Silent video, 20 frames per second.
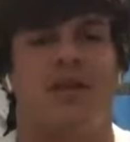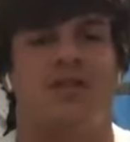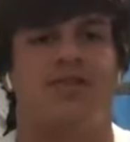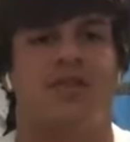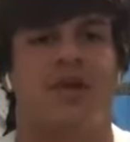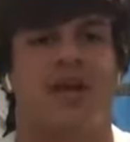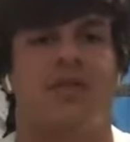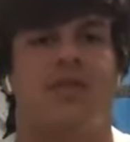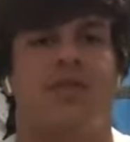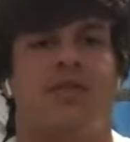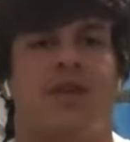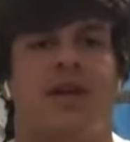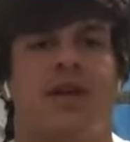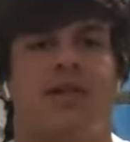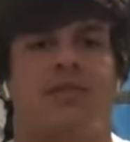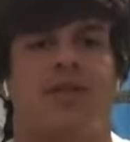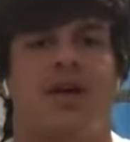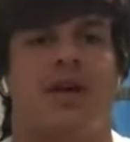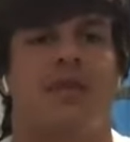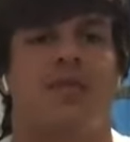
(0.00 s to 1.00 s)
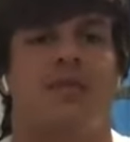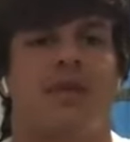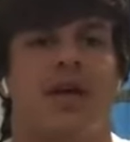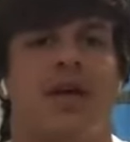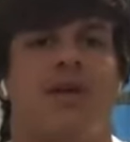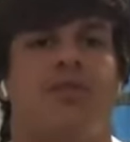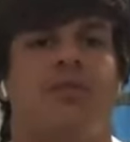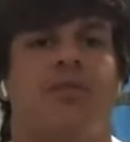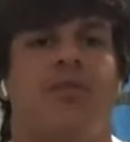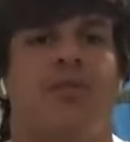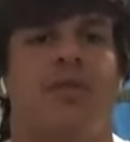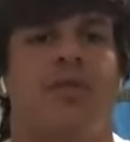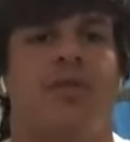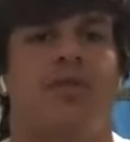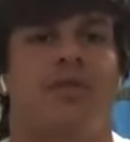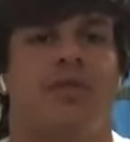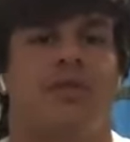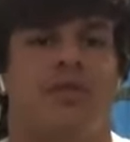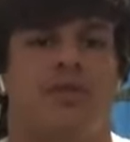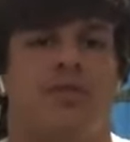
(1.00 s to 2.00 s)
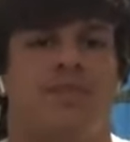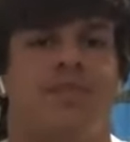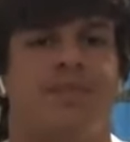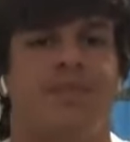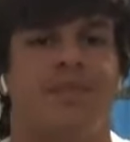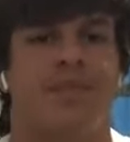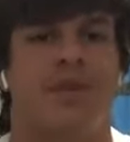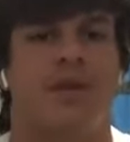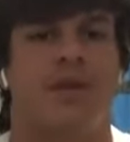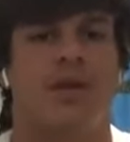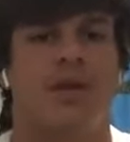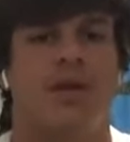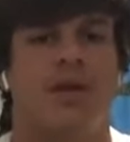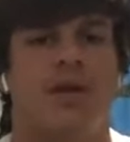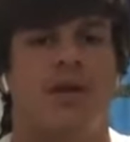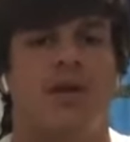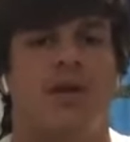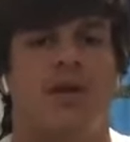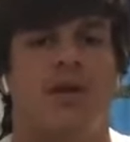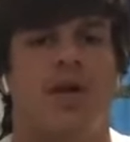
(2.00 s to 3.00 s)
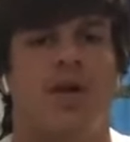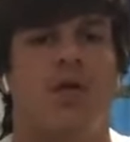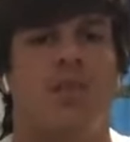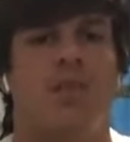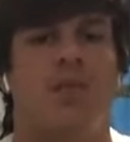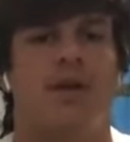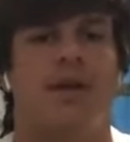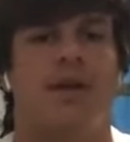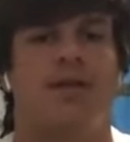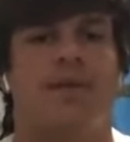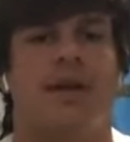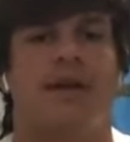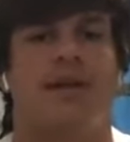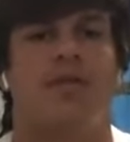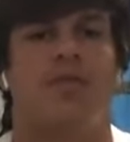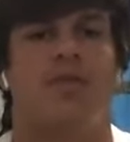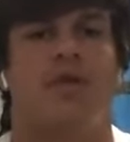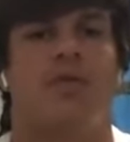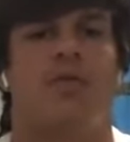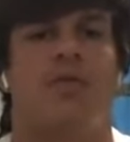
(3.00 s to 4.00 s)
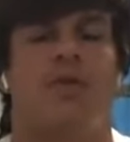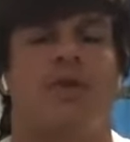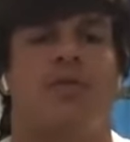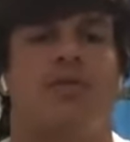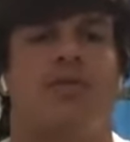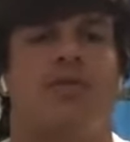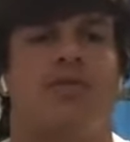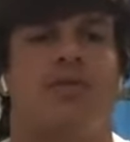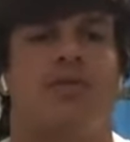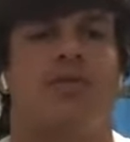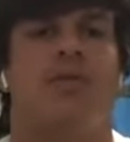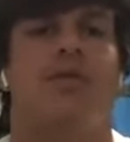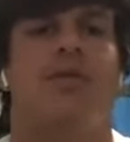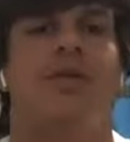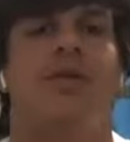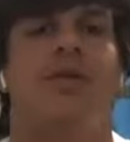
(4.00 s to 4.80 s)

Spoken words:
try new things out without sports and hoping to get back to normal here soon.